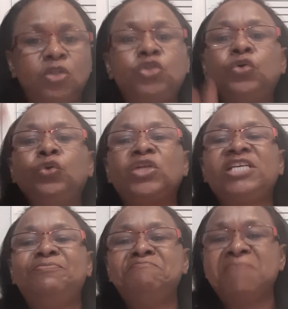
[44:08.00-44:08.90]
to
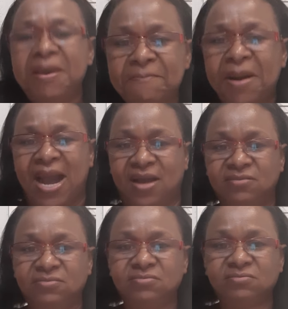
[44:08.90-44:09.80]
remember
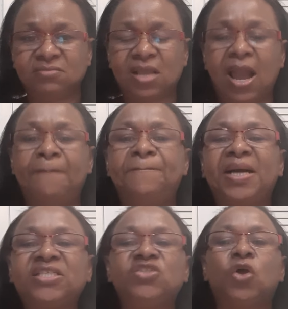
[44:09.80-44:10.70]
a
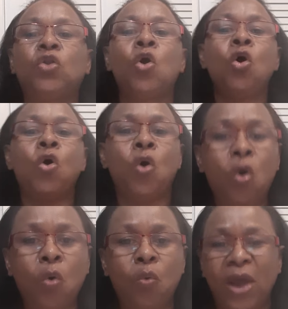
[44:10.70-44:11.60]
person
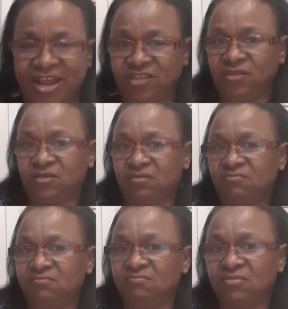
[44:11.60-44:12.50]
who went,
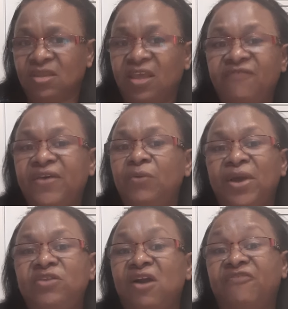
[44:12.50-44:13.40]
even
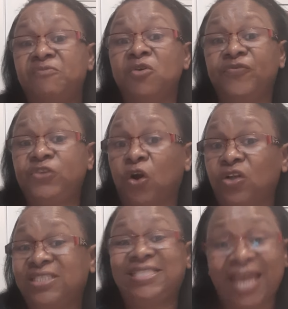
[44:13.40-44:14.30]
when you have moved
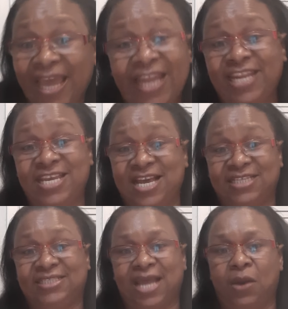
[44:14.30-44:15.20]
on 10
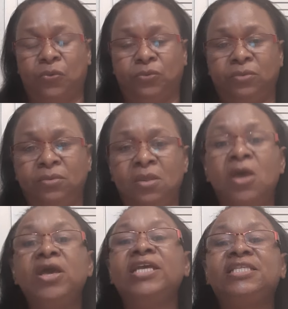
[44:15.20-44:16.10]
years down,
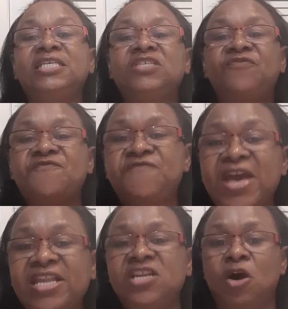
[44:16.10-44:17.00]
it is
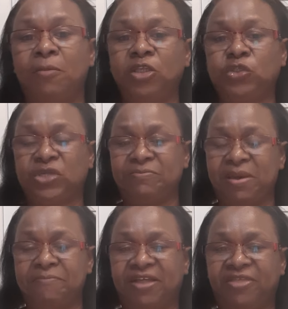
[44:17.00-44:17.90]
very normal to
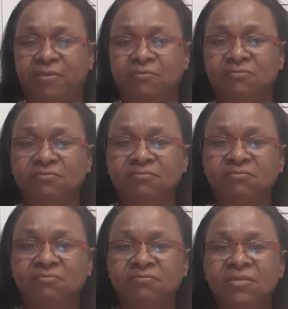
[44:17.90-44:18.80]
remember them.
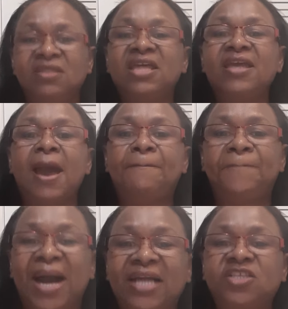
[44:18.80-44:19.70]
They are
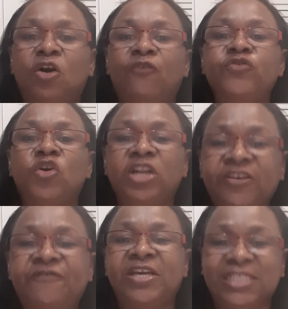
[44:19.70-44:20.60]
part of your
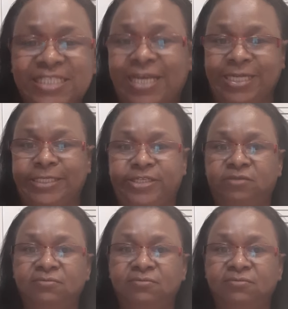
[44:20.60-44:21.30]
living dead.